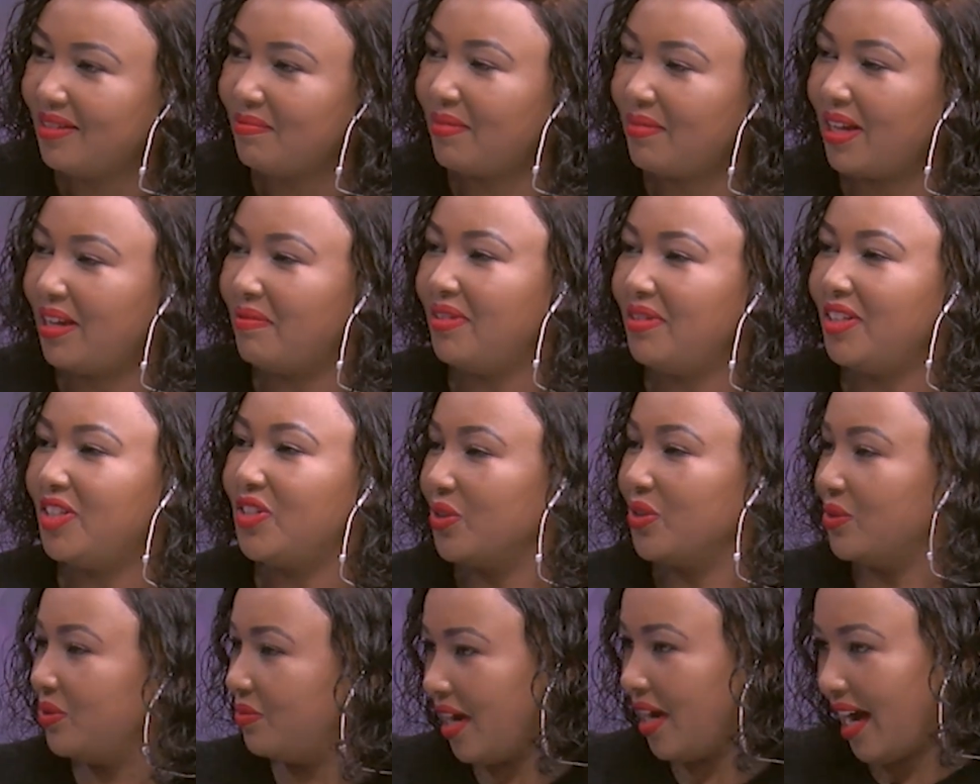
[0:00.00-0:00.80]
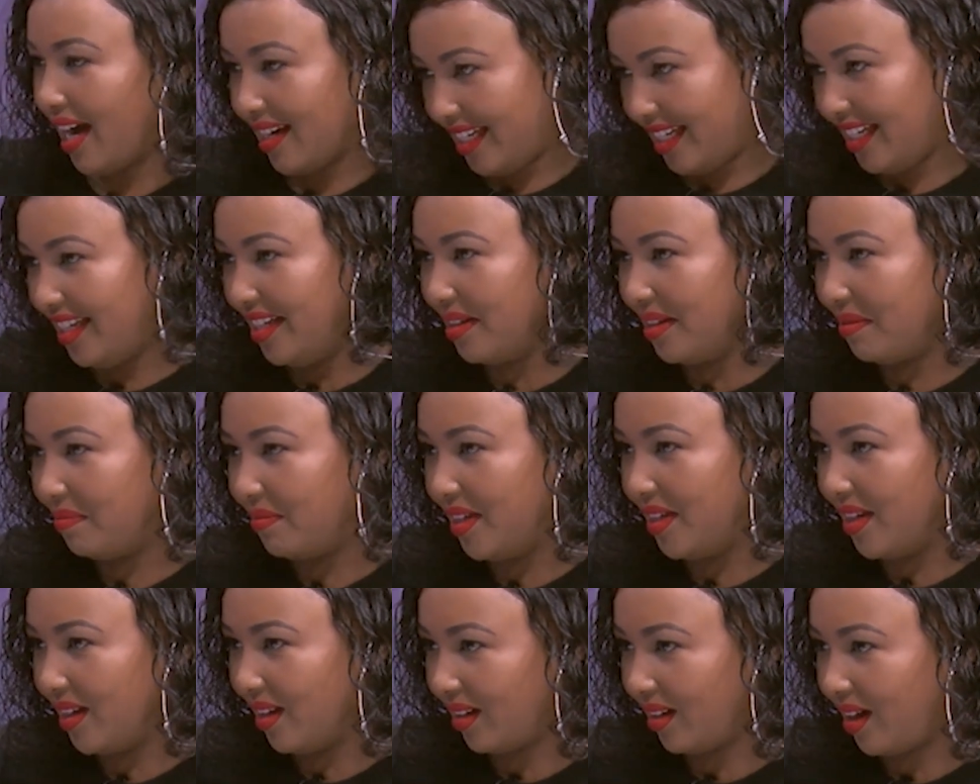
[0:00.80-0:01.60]
maybe to an
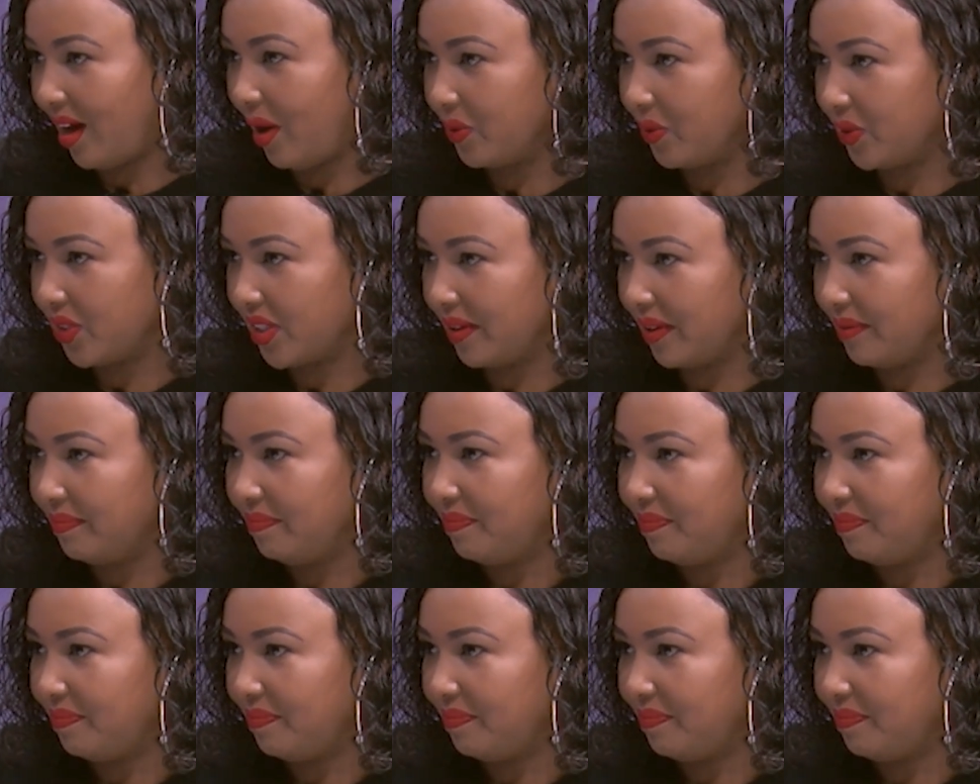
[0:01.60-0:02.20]
EABL counter?